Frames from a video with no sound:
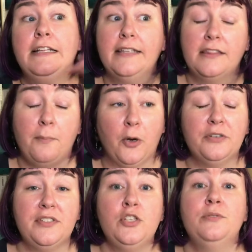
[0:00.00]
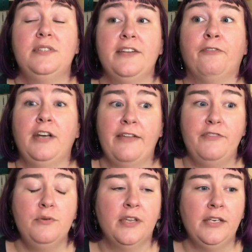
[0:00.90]
like the person who's different. If
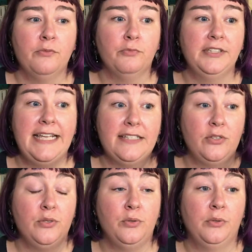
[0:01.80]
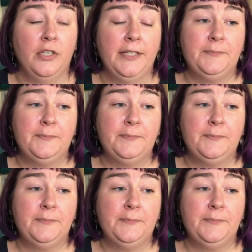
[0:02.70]
you can relate to